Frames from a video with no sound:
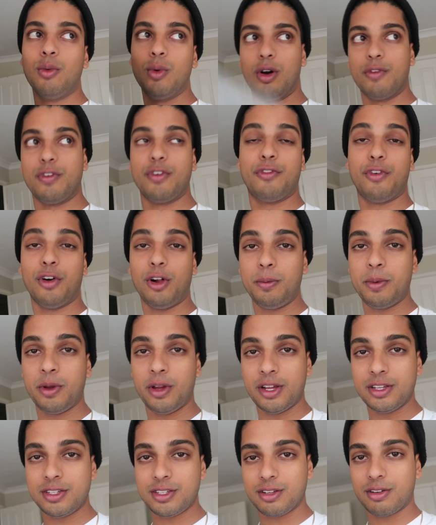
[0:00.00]
Well, if you follow
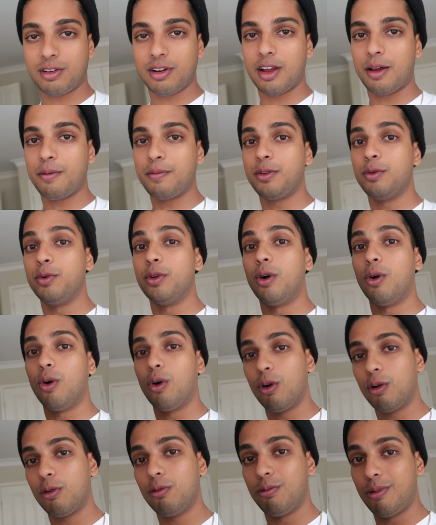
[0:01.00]
me on Instagram, you would
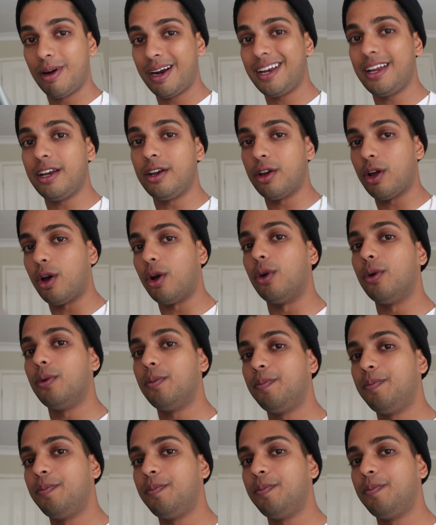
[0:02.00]
already know.